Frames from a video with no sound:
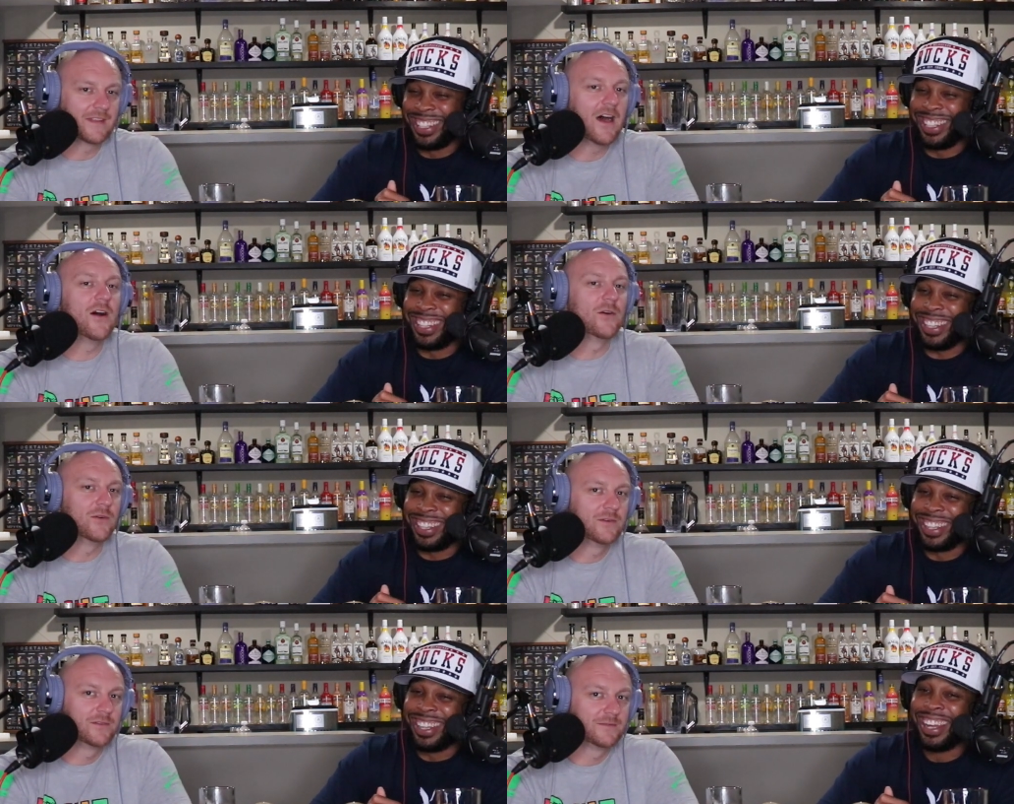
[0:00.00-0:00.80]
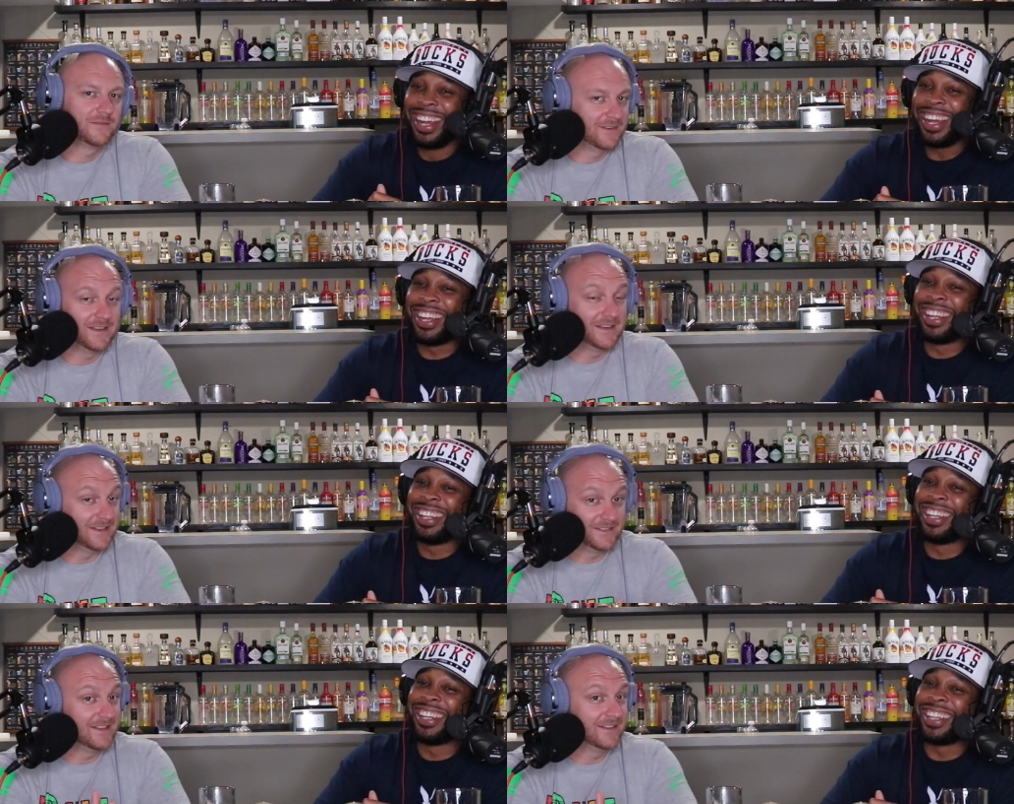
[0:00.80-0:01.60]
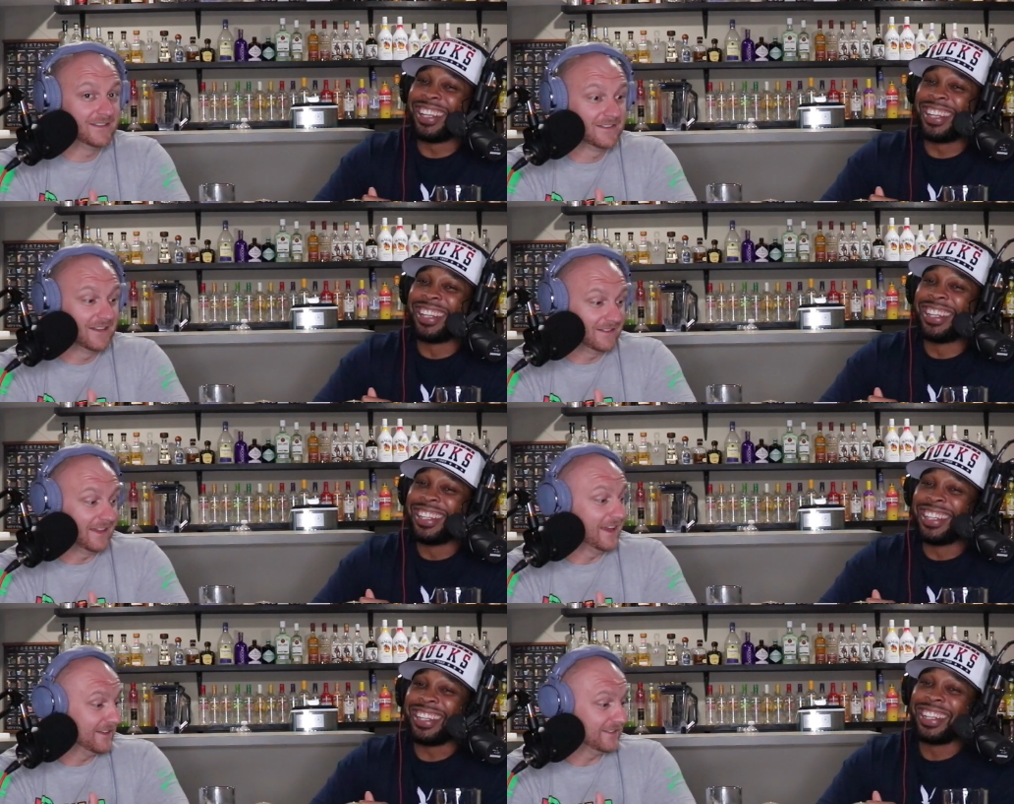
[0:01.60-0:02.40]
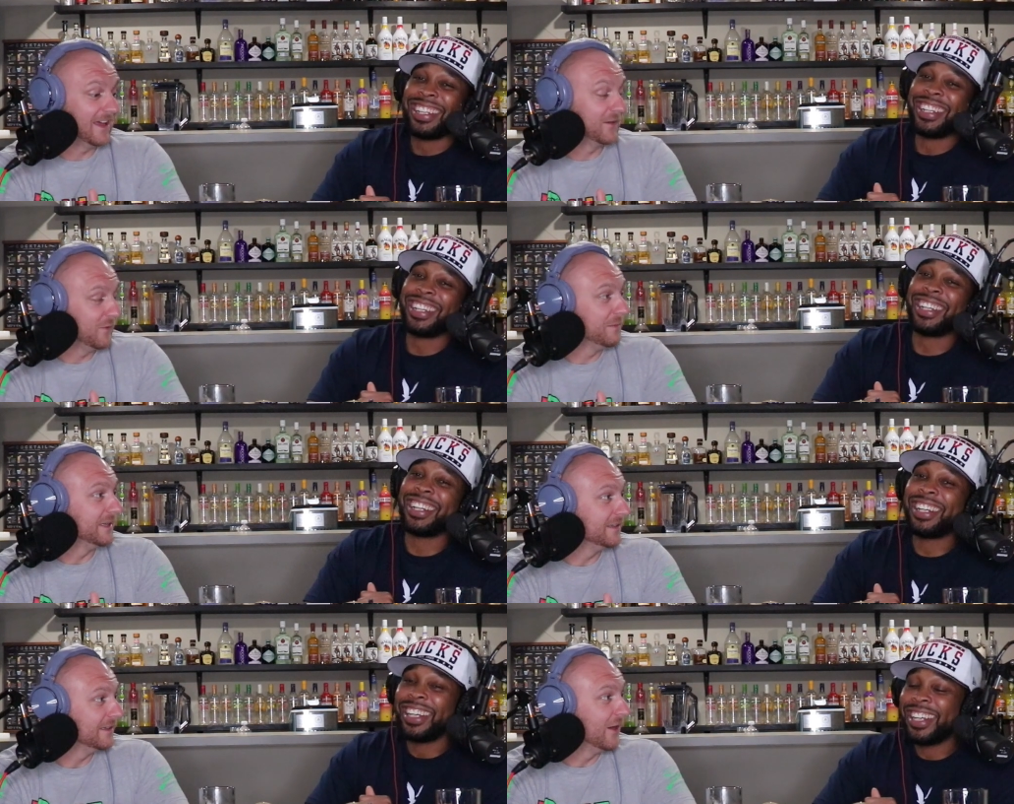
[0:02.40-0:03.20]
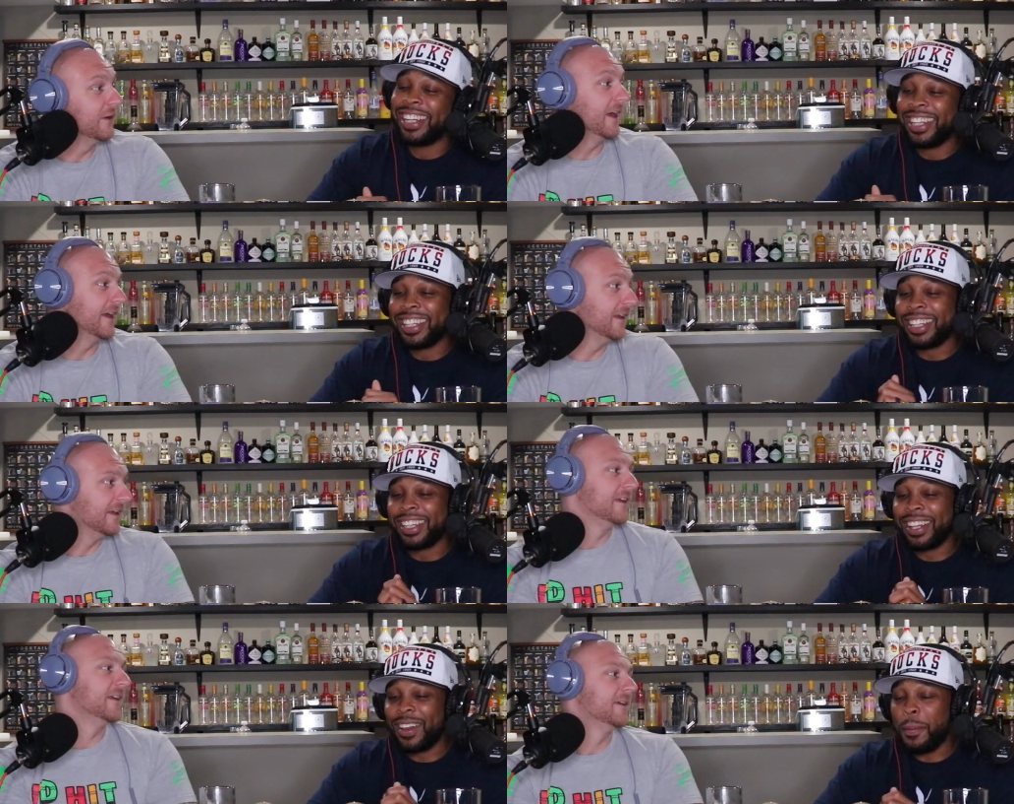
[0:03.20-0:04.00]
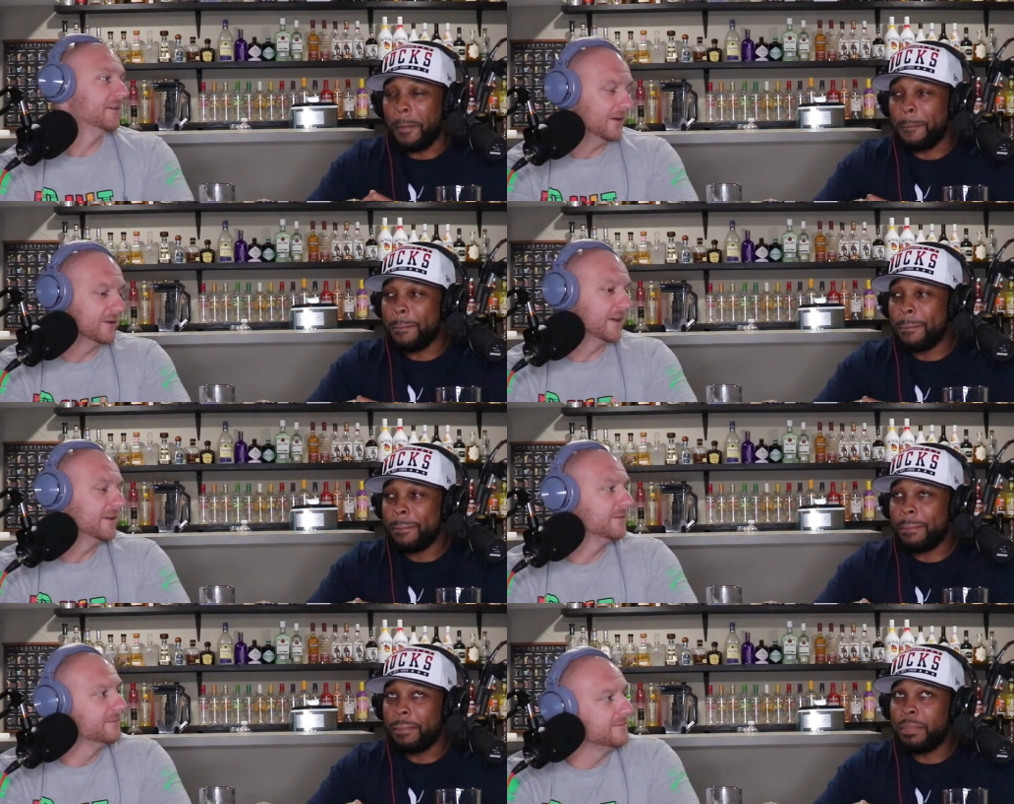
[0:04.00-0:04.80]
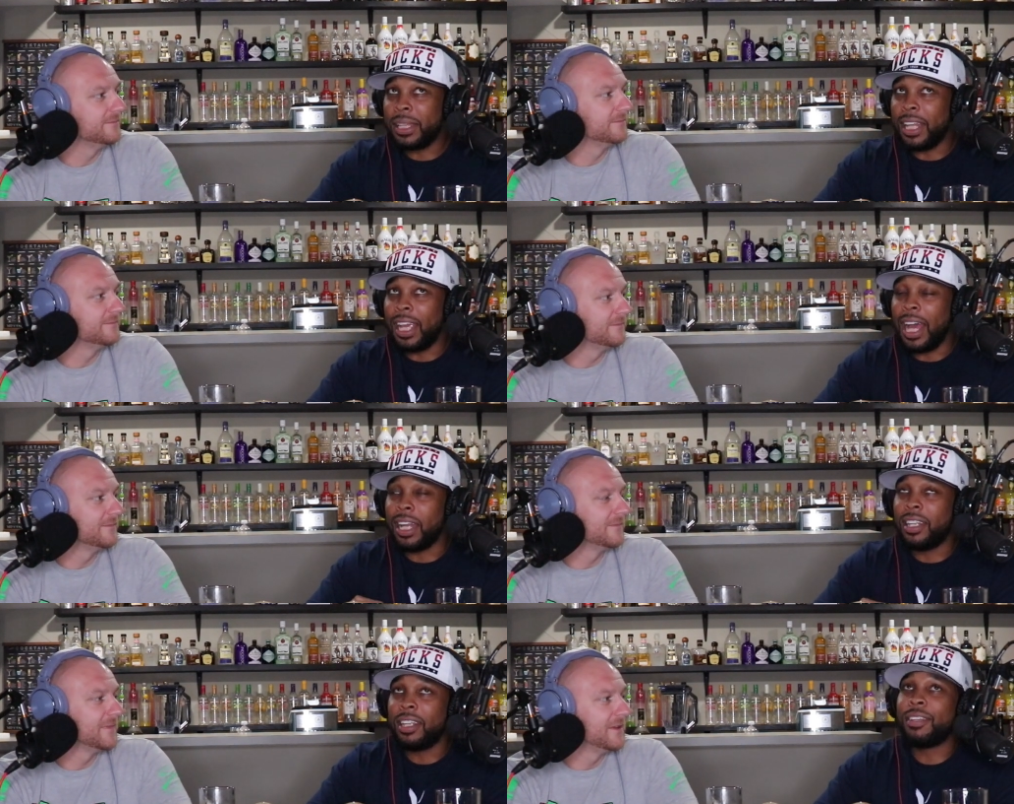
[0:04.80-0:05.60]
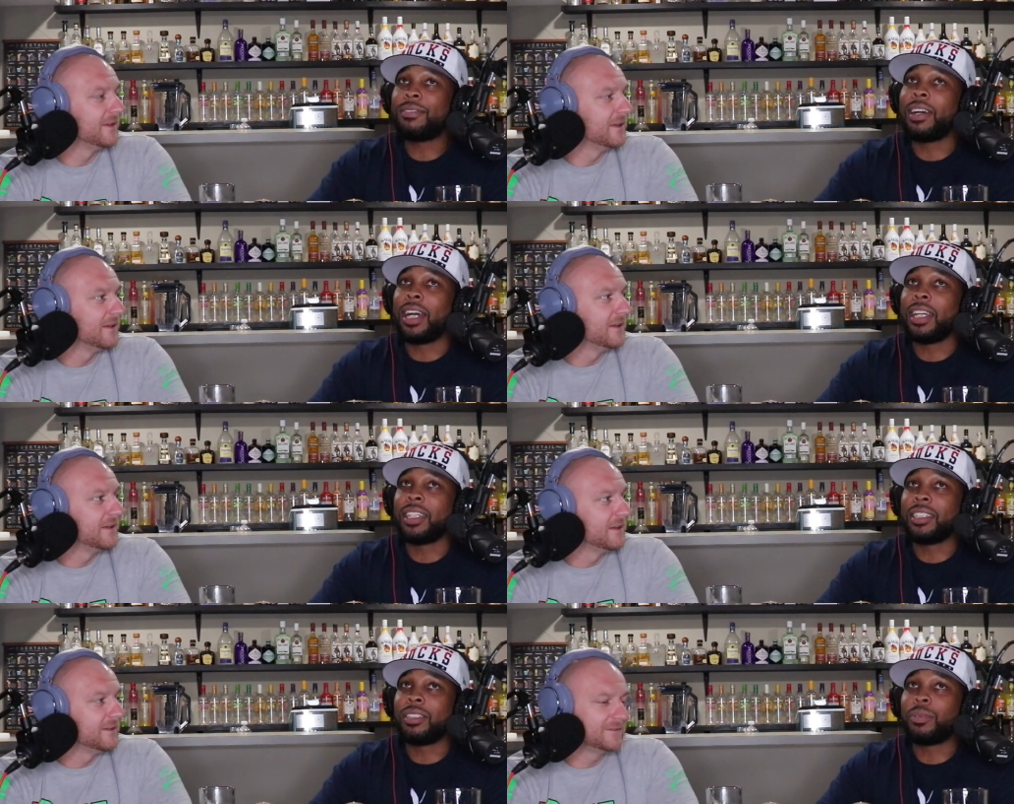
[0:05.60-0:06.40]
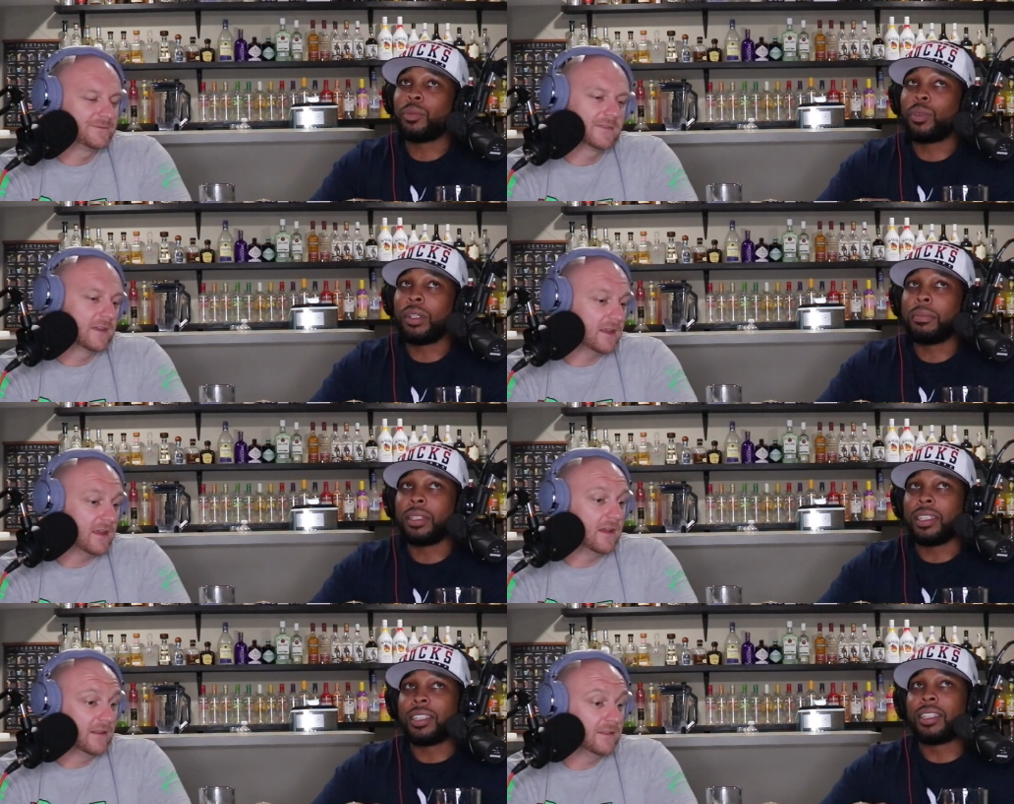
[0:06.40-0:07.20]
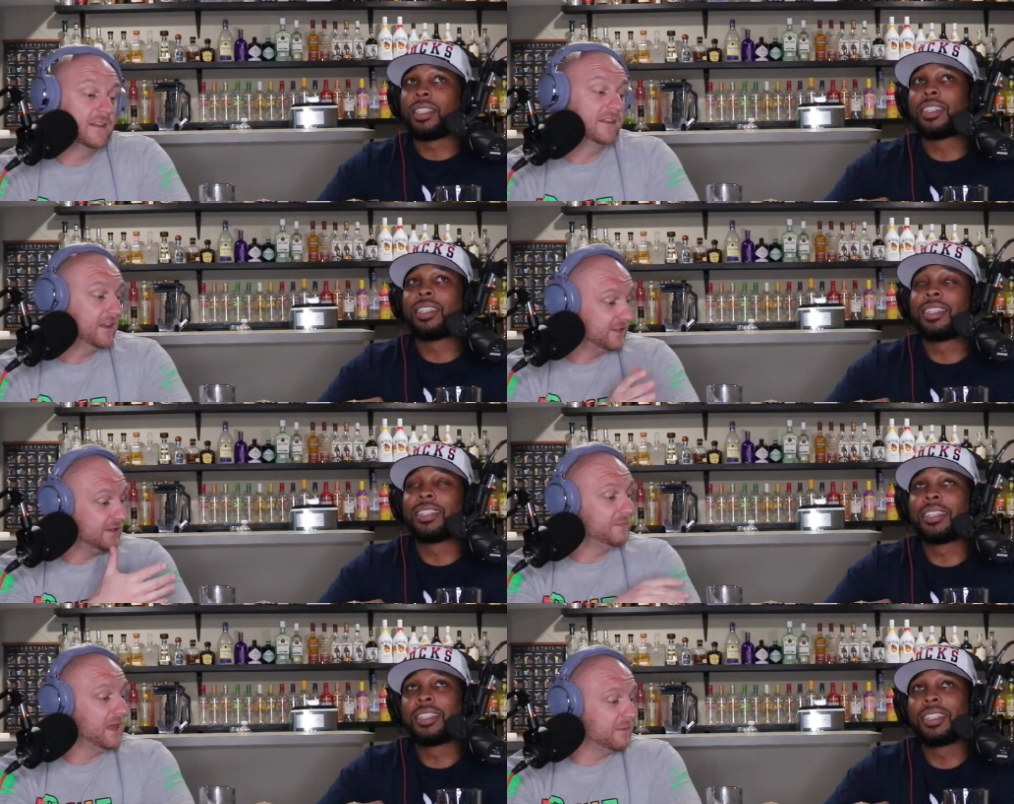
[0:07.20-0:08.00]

Speaker 1: oh, because Leyna's not a woman.
Speaker 2: Okay. Okay. But they identify as a woman.
Speaker 1: Then they should be